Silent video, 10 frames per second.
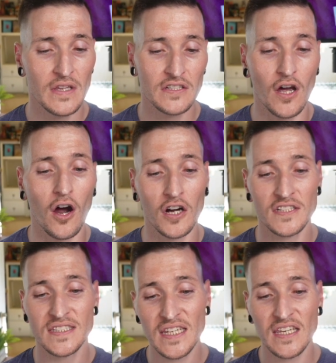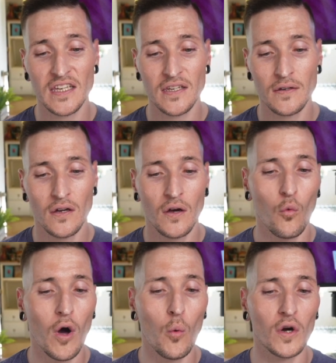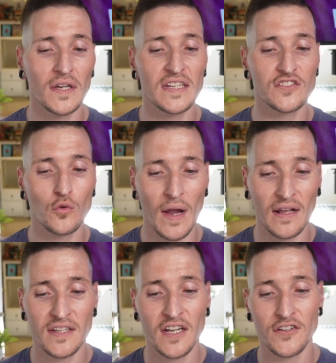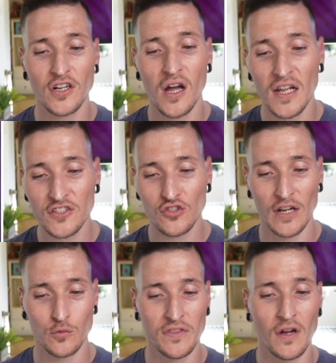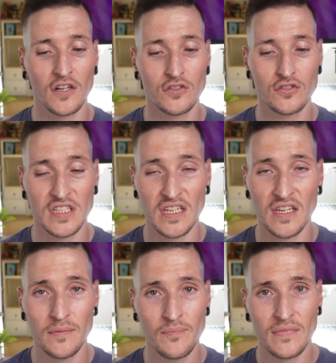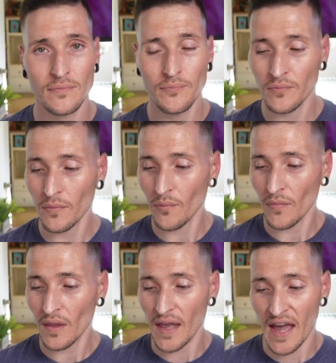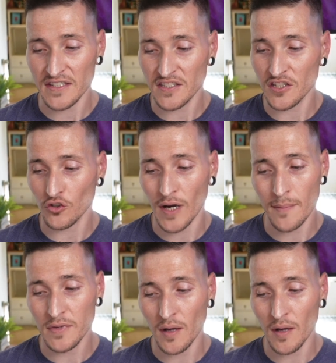to RT while working directly under contract with RT, as described